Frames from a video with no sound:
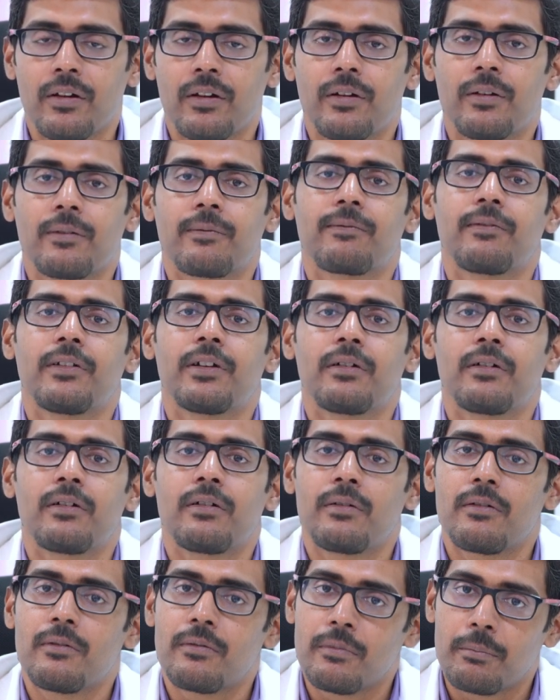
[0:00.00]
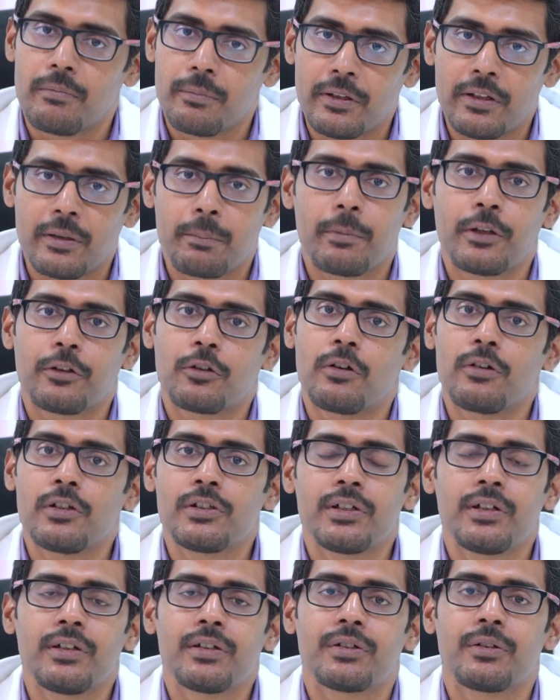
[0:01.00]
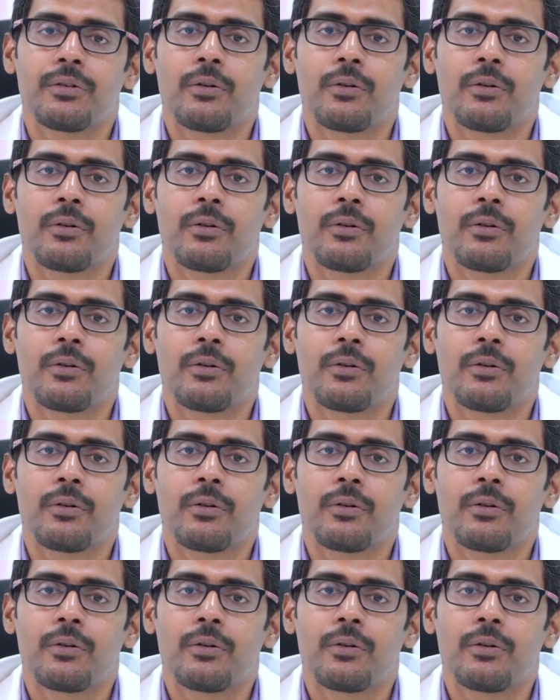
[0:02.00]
If the pathology is